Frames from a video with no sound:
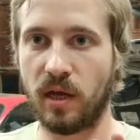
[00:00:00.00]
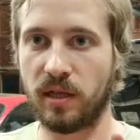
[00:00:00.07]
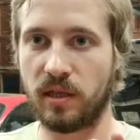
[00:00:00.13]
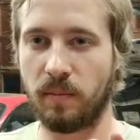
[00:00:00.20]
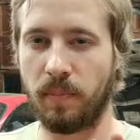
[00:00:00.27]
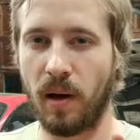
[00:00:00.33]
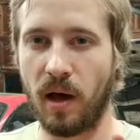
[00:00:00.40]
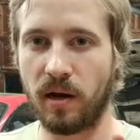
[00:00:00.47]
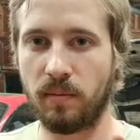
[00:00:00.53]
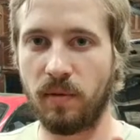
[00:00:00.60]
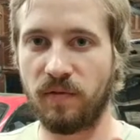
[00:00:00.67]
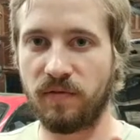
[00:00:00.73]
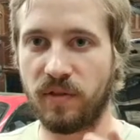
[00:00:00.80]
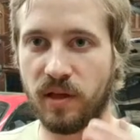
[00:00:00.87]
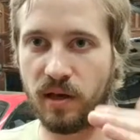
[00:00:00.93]
at the bottom
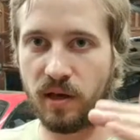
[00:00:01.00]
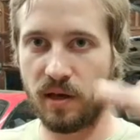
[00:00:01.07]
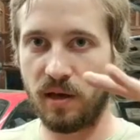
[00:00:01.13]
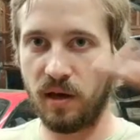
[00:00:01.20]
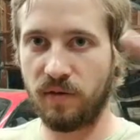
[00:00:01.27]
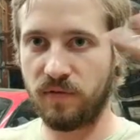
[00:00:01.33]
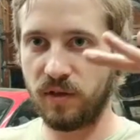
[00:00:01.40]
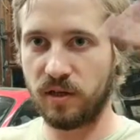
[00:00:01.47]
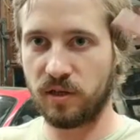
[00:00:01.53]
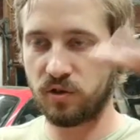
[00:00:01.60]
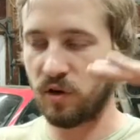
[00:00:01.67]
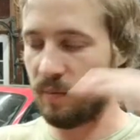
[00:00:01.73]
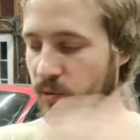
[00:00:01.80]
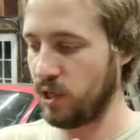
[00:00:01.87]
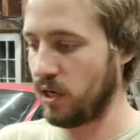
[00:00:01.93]
of the
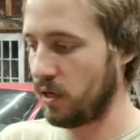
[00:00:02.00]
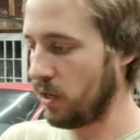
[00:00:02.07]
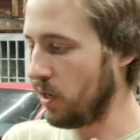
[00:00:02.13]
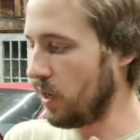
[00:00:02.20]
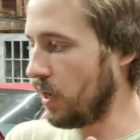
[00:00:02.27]
description.